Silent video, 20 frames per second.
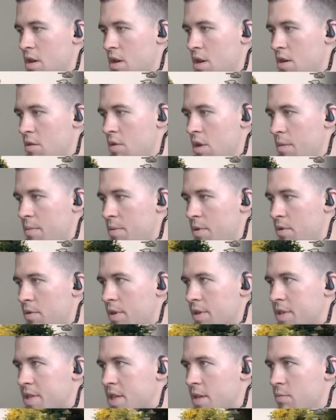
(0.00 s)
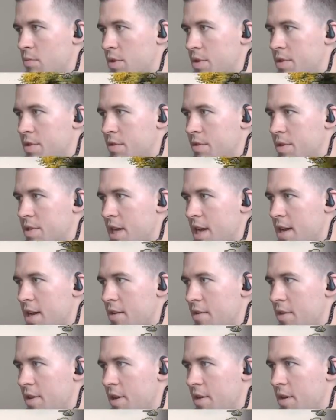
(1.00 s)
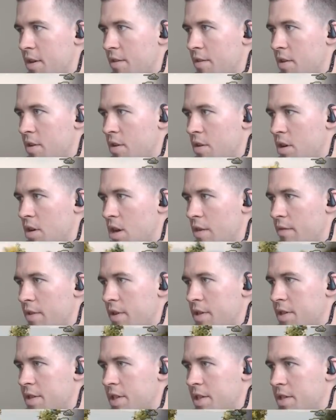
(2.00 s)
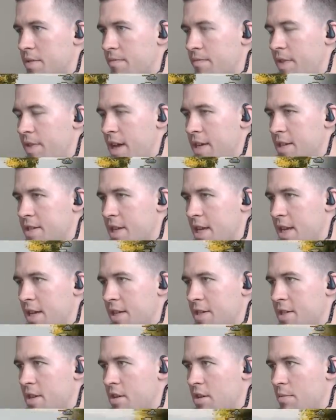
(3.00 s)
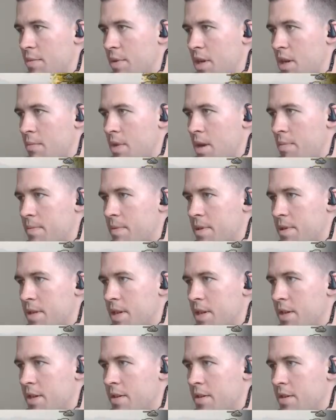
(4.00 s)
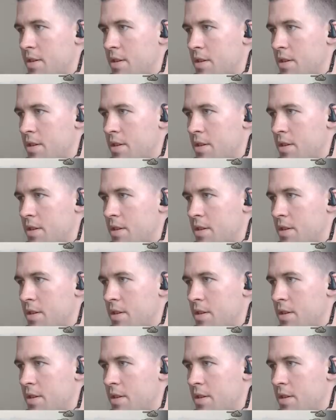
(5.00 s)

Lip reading: What I'm doing is somewhat suicidal though, and there are obviously some fast tanks that are going to be coming up this hill.